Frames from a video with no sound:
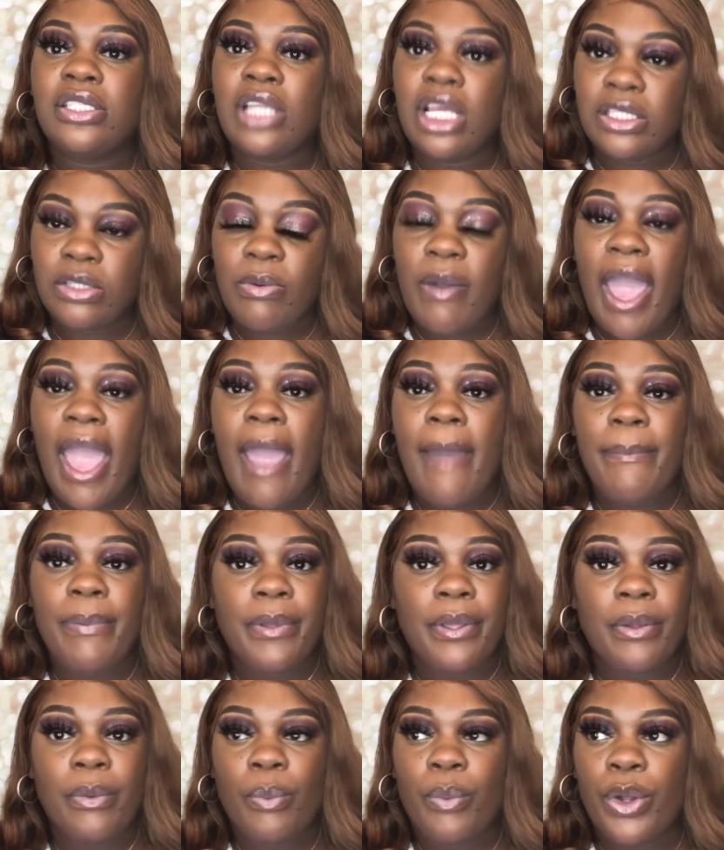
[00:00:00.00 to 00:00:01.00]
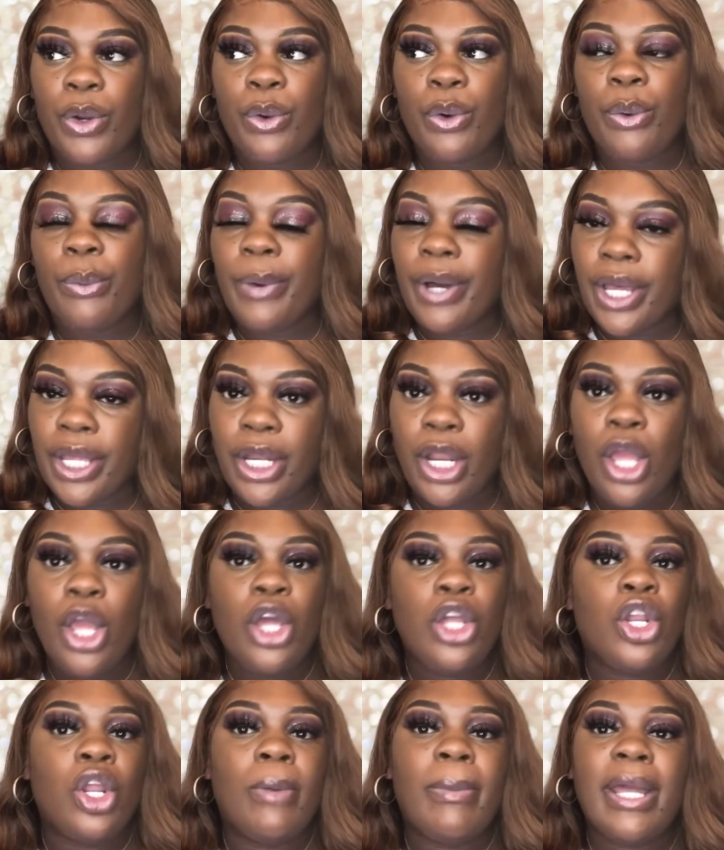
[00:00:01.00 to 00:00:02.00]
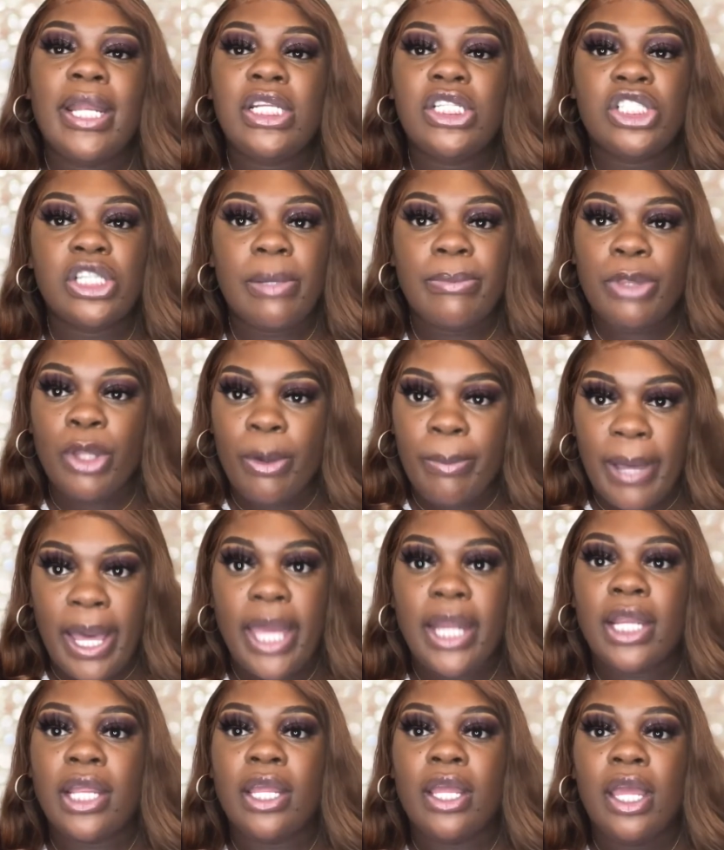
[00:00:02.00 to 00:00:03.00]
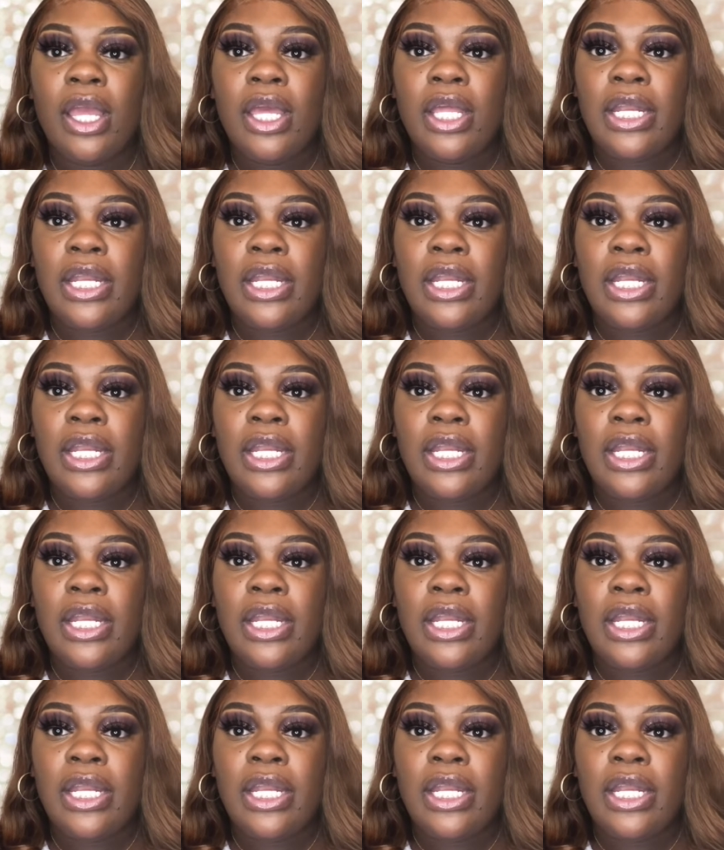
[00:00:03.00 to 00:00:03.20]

That's what happened. One-on-one. Nobody jumped nobody.